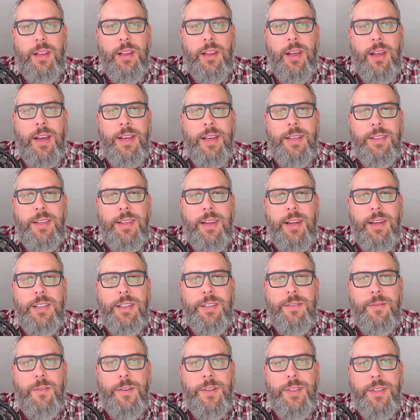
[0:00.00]
lies in
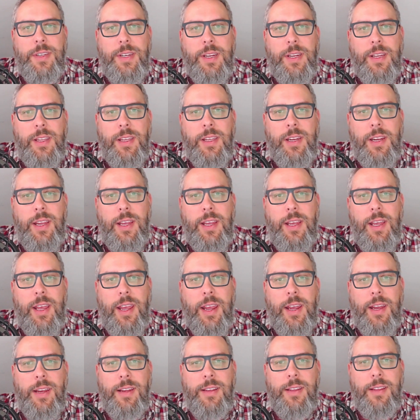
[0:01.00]
its versatility
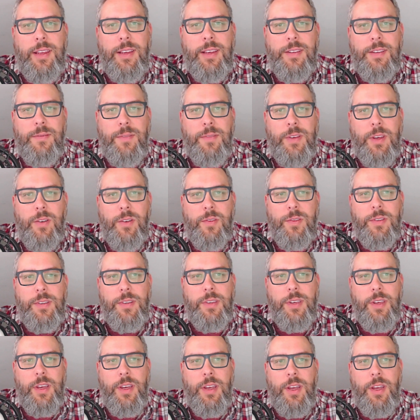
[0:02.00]
and ease of use.